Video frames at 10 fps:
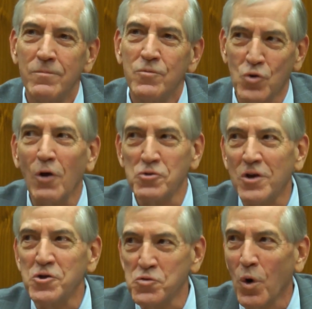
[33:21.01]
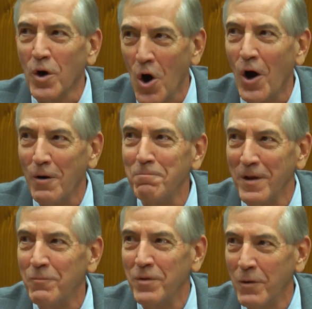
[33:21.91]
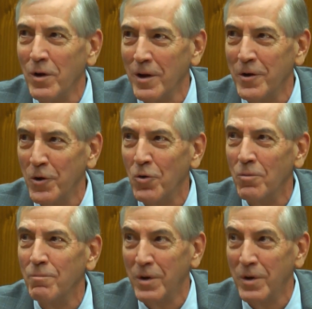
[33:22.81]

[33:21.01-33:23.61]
trial judges work hard, they really do,